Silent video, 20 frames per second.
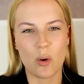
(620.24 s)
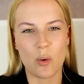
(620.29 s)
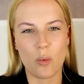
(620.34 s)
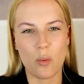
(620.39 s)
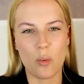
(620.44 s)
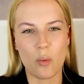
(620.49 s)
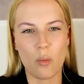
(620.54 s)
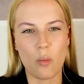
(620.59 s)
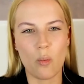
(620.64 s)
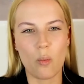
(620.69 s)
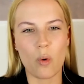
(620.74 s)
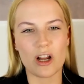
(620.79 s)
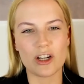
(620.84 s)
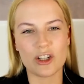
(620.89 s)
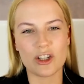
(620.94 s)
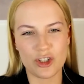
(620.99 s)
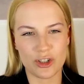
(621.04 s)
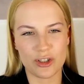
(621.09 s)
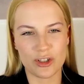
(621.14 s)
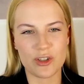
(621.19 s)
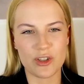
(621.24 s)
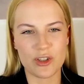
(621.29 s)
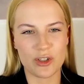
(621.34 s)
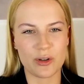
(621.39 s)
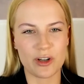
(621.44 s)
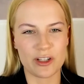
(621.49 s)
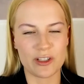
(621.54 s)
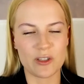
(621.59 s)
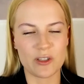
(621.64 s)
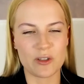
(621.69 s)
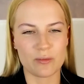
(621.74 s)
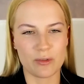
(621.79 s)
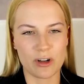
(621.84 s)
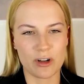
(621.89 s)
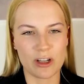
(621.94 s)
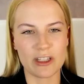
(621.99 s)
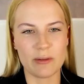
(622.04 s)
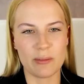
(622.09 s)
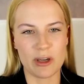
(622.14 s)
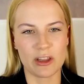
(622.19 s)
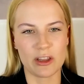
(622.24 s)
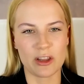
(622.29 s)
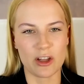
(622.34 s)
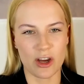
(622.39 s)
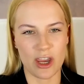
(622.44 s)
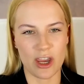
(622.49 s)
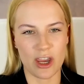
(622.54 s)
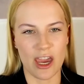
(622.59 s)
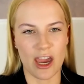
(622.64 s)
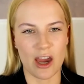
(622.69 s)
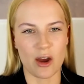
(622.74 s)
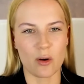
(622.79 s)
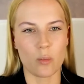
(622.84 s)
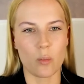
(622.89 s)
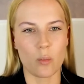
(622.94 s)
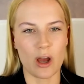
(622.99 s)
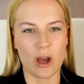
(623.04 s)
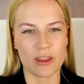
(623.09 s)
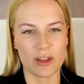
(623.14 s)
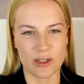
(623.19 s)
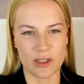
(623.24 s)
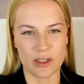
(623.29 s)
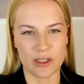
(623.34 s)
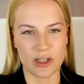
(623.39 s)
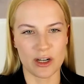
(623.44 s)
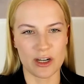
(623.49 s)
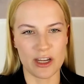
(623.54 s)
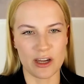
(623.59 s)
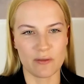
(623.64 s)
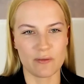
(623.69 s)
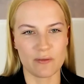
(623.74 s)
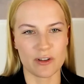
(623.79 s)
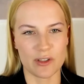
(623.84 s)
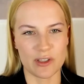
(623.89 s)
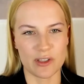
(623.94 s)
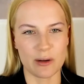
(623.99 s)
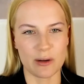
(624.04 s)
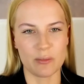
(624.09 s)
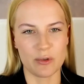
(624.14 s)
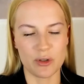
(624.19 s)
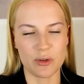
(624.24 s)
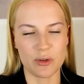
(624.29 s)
what should students really be looking at when they're studying for Step 2